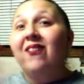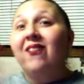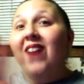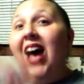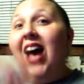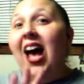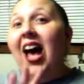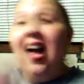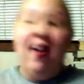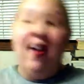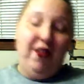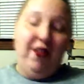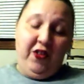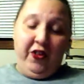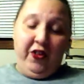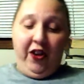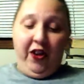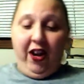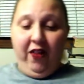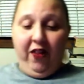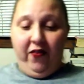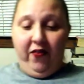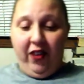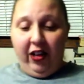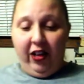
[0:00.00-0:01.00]
5
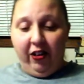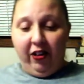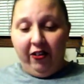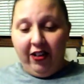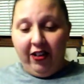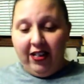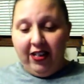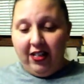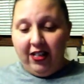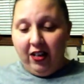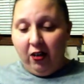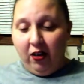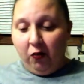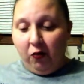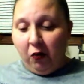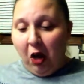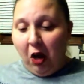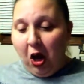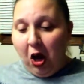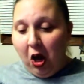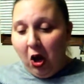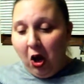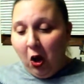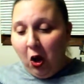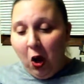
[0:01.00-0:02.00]
straight victories in a
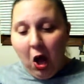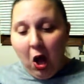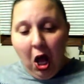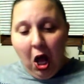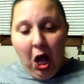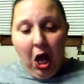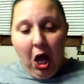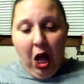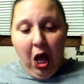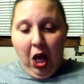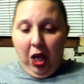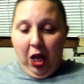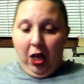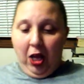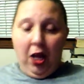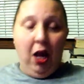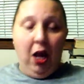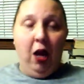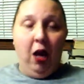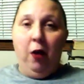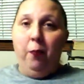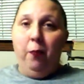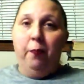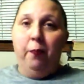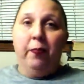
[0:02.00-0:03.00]
row, you
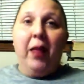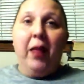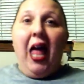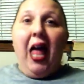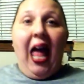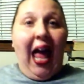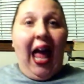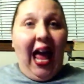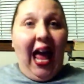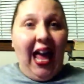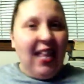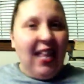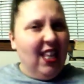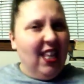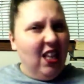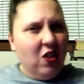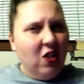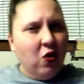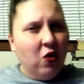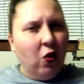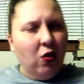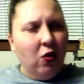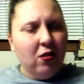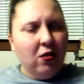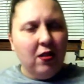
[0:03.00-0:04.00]
know. And this
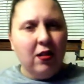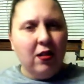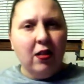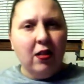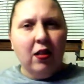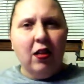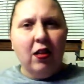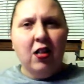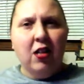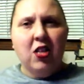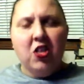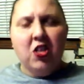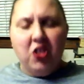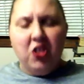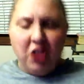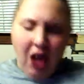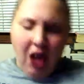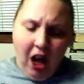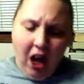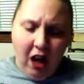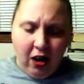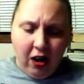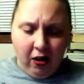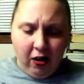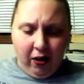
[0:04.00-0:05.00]
horse is a good
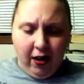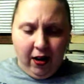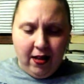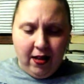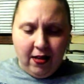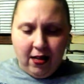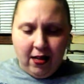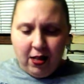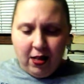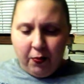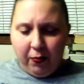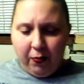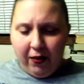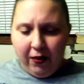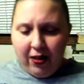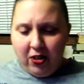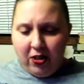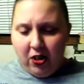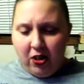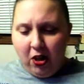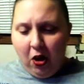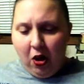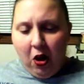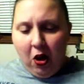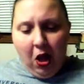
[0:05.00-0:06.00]
shocker in the sprints,
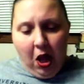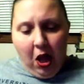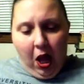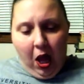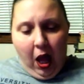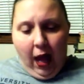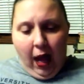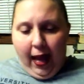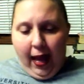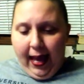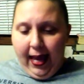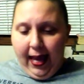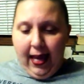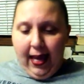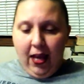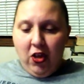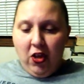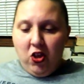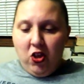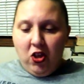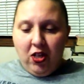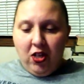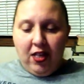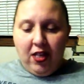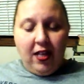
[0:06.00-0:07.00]
you know. He
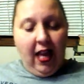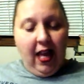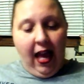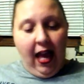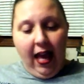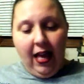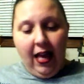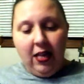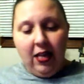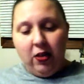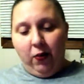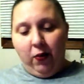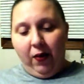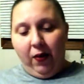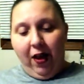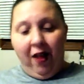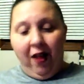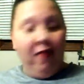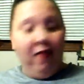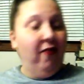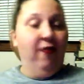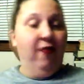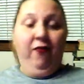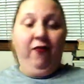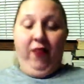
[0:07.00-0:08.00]
just hangs
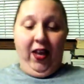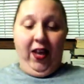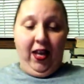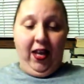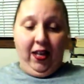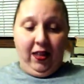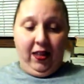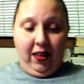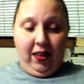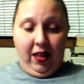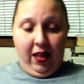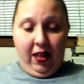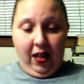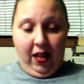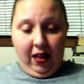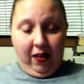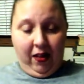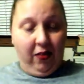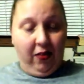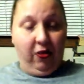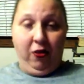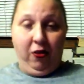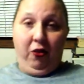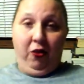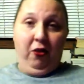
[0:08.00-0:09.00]
around
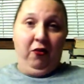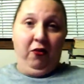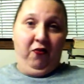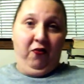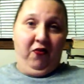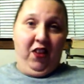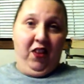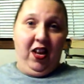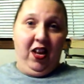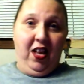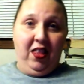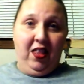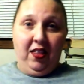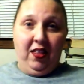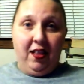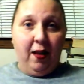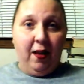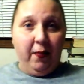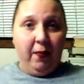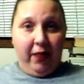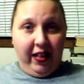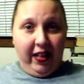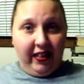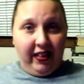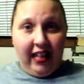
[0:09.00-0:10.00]
5th, 3rd, 5th,
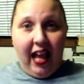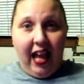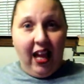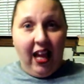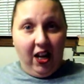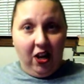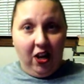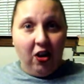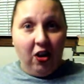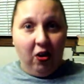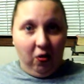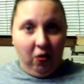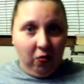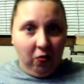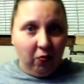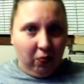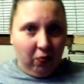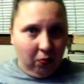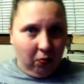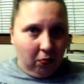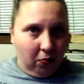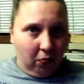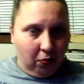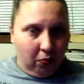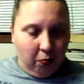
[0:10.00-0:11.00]
something like that, you know,
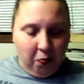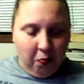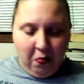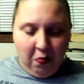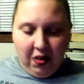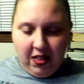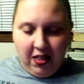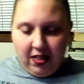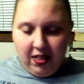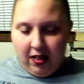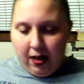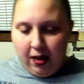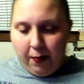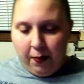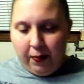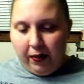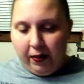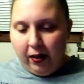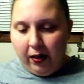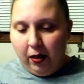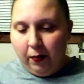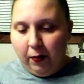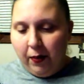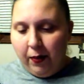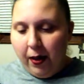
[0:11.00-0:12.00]
mix it up a
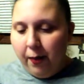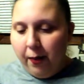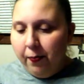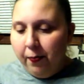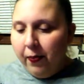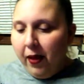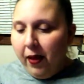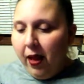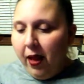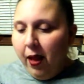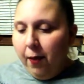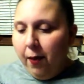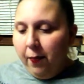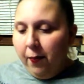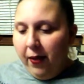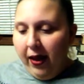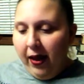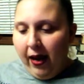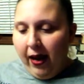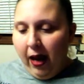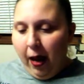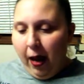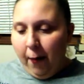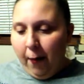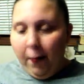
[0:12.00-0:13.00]
little bit. But,
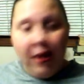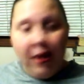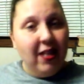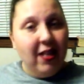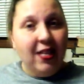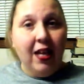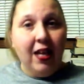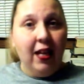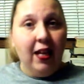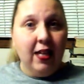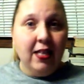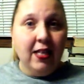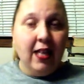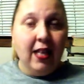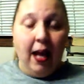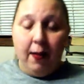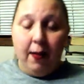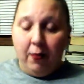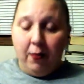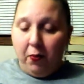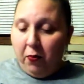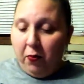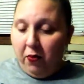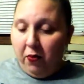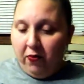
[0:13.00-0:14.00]
until it's time
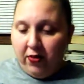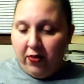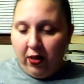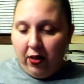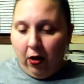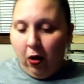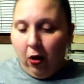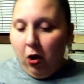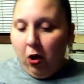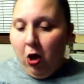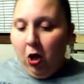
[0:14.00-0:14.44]
to move, so,